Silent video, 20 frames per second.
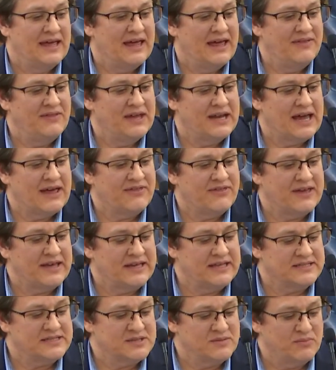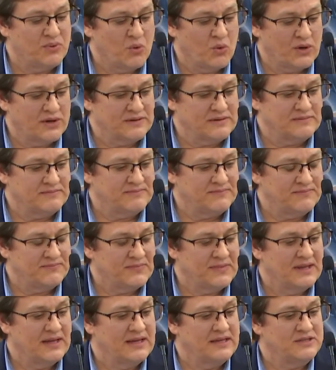And then I think it's important
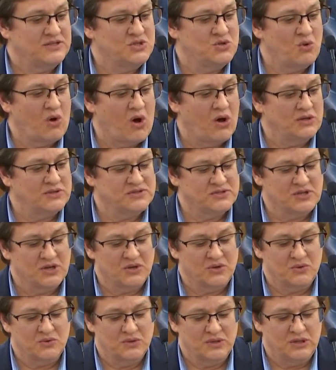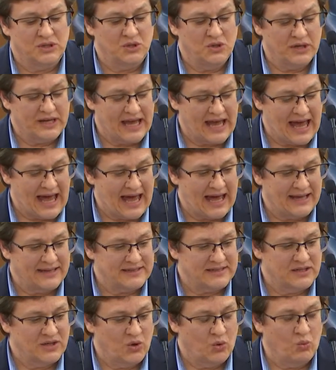to also look
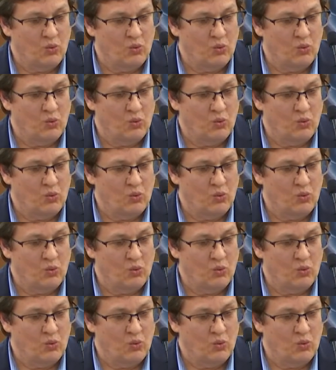at